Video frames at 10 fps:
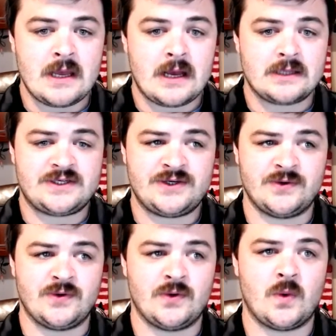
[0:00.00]

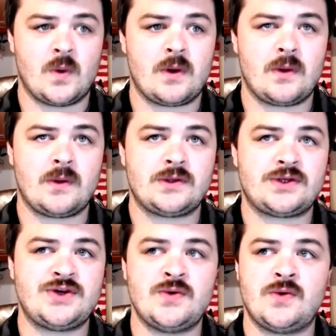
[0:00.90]
to
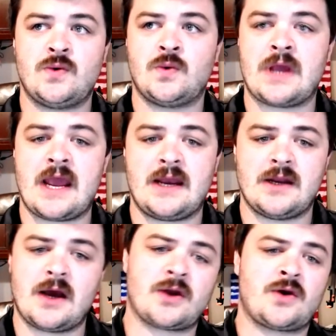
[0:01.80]
gain
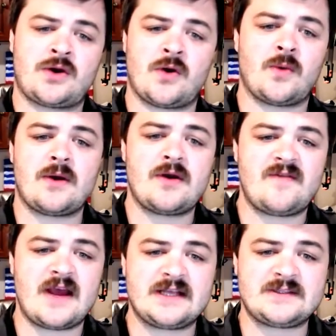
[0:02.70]
a career
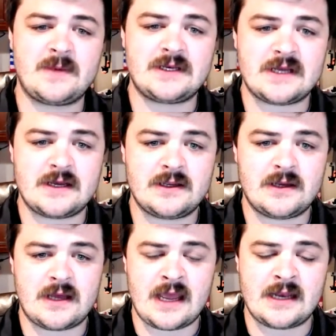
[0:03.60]
advancement,
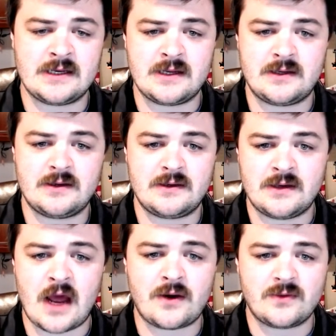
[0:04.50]
and
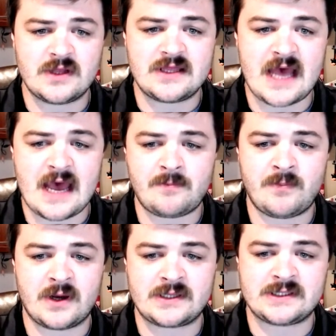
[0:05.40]
not only that,
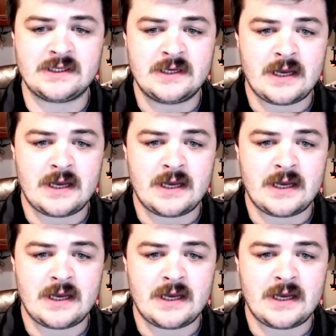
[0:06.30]
but